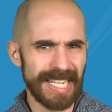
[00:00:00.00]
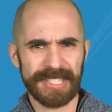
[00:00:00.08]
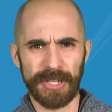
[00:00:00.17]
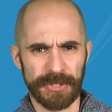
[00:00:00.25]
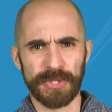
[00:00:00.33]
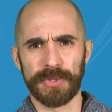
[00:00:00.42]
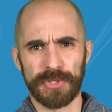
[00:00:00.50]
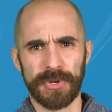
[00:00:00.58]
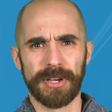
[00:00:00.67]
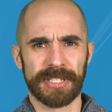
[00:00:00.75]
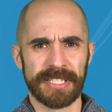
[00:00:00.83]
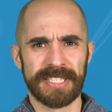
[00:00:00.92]
It's also a
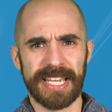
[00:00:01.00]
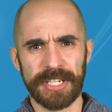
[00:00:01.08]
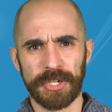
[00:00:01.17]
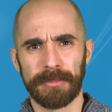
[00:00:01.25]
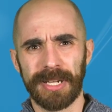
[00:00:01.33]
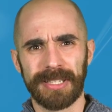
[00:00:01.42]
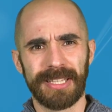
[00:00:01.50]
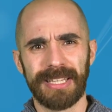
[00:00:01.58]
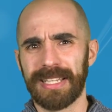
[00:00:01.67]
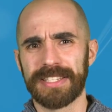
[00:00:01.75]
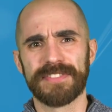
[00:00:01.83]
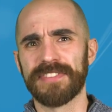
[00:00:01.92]
strong contender, but
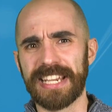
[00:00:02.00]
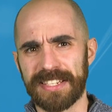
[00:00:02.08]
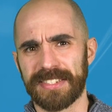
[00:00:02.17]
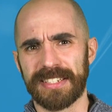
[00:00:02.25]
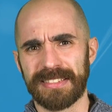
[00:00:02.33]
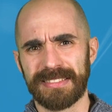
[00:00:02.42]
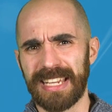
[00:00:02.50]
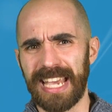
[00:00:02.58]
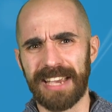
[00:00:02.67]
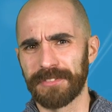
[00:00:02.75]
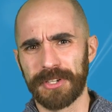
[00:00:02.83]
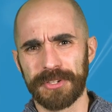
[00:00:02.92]
let's face it,
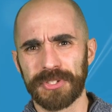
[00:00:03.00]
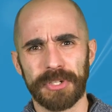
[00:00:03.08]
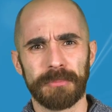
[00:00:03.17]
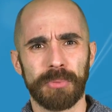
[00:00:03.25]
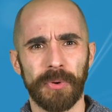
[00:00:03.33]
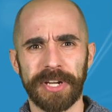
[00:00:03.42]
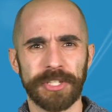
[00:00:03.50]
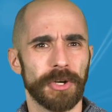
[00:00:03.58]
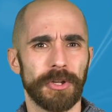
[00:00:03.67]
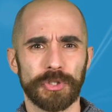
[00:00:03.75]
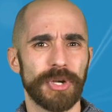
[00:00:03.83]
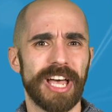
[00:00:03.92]
after a certain point
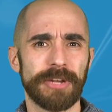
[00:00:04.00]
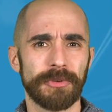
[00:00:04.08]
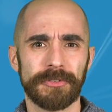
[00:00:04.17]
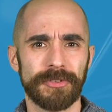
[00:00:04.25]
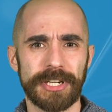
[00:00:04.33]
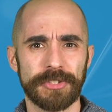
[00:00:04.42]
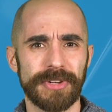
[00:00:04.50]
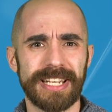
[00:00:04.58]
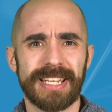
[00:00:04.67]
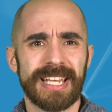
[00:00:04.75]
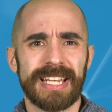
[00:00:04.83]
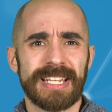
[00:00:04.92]
your ultra-high refresh
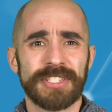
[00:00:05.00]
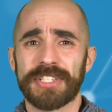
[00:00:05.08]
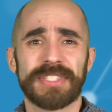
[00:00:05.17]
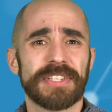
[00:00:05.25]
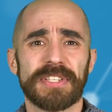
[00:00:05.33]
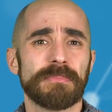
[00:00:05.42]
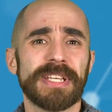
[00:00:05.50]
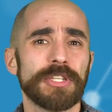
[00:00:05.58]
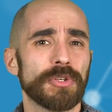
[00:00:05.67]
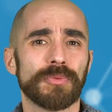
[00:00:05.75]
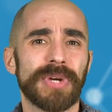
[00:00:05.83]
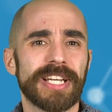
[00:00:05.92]
rate just doesn't
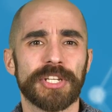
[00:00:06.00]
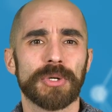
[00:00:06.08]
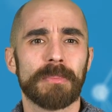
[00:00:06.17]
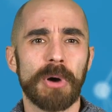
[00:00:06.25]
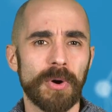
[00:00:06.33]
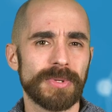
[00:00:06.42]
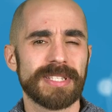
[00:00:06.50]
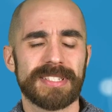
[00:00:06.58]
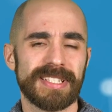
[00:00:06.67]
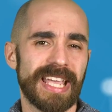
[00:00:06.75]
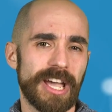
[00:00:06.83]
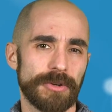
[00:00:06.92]
mean you'll wreck your
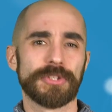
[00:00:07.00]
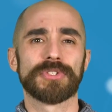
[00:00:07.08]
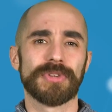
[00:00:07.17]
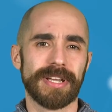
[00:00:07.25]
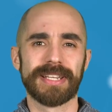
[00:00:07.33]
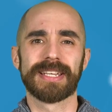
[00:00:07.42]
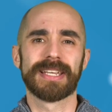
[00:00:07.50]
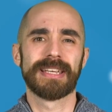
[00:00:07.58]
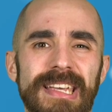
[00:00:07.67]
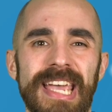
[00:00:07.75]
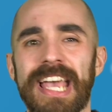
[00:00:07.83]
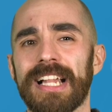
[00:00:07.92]
opponents in Counter-Strike.
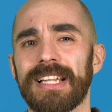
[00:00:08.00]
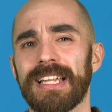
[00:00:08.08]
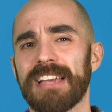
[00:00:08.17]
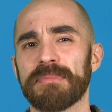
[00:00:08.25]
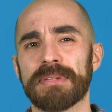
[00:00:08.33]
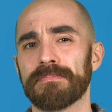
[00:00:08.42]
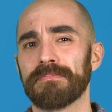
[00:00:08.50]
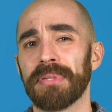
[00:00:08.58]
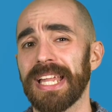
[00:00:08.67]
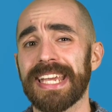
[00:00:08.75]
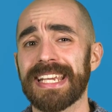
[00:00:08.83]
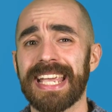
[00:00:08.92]
Hell, I've been
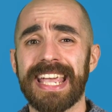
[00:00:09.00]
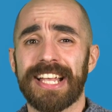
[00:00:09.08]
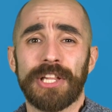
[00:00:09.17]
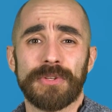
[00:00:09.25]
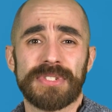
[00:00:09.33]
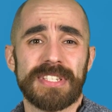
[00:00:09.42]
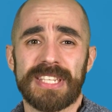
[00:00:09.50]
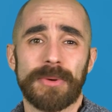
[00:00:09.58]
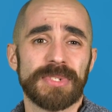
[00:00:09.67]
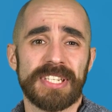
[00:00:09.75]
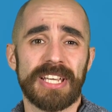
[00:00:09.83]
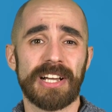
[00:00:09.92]
playing Halo since I
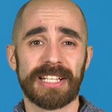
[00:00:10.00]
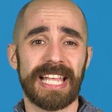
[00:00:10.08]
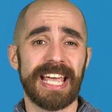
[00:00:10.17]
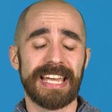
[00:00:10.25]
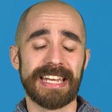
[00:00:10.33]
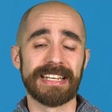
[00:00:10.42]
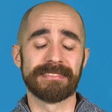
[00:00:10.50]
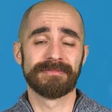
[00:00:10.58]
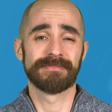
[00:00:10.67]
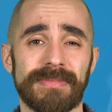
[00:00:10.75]
was a young lad and